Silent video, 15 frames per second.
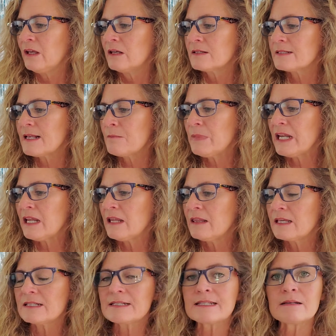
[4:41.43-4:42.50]
somebody
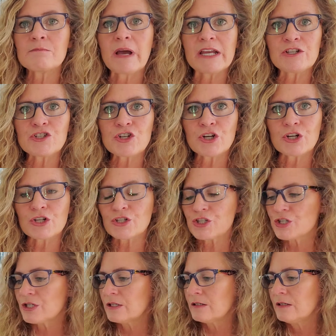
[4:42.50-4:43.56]
that's in my
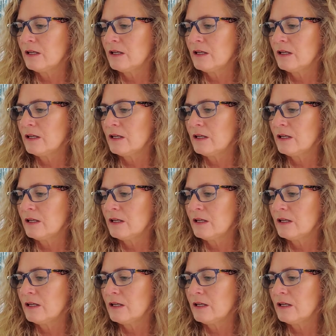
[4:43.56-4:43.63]
church,